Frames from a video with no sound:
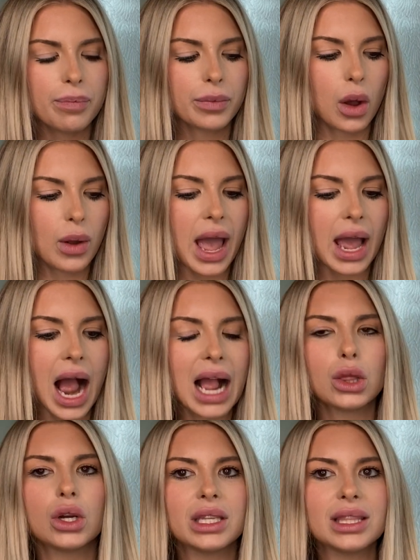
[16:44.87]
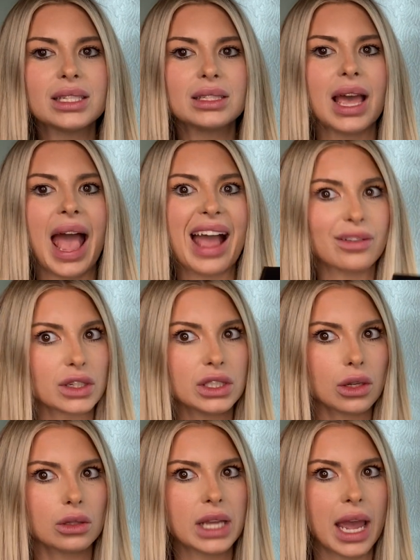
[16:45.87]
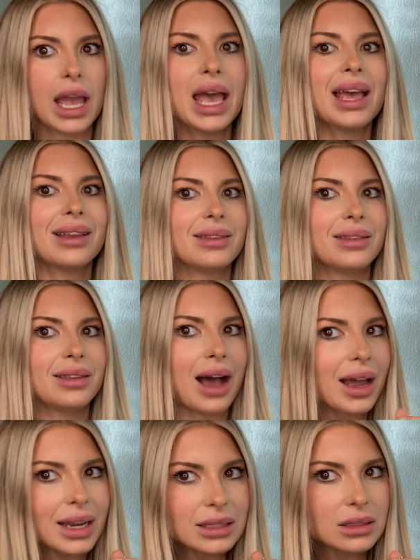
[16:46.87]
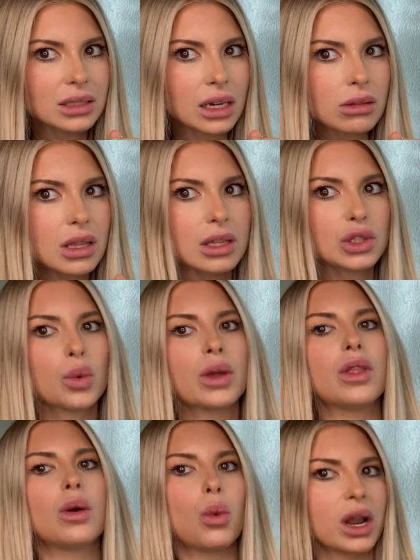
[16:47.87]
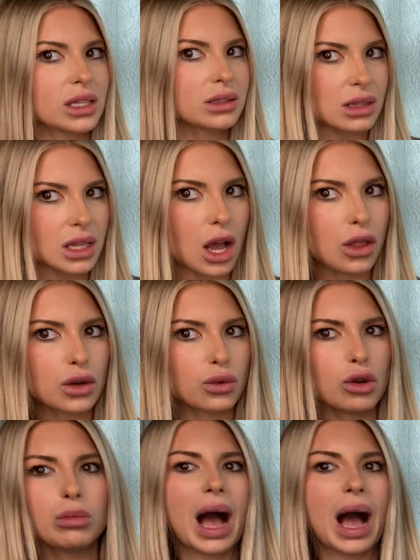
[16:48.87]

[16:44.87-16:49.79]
Okay, I look at this every single day. Not necessarily this one. The one is in the other room.